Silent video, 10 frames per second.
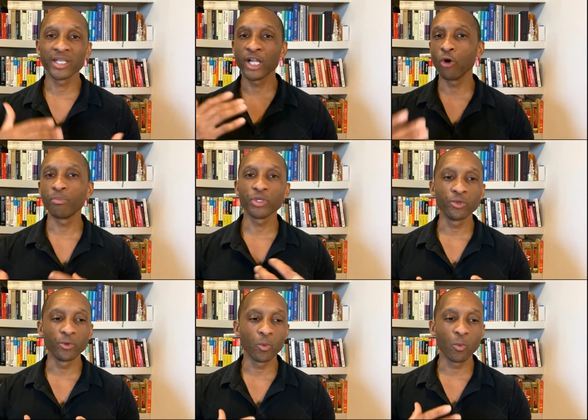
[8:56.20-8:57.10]
to help
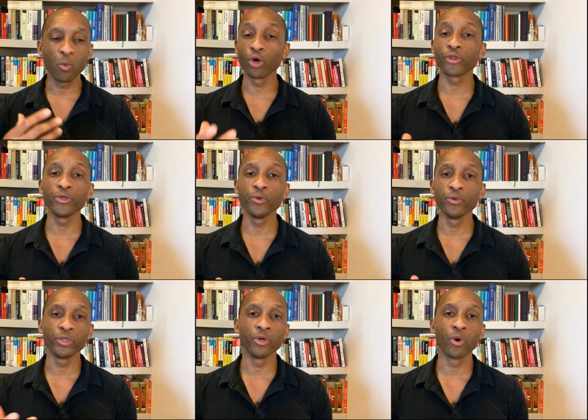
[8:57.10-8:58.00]
you work
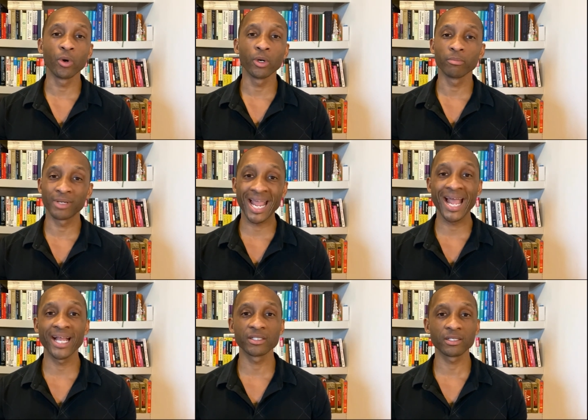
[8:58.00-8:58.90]
through your
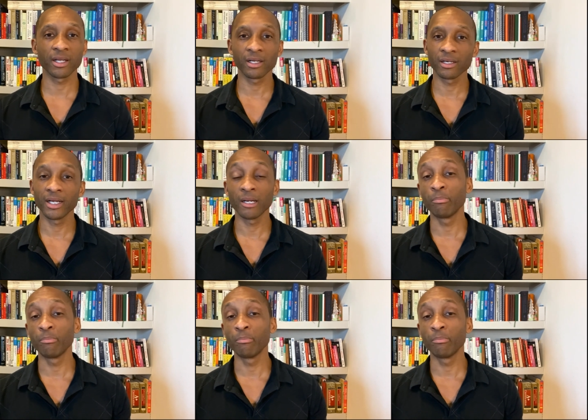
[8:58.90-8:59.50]
gas uh,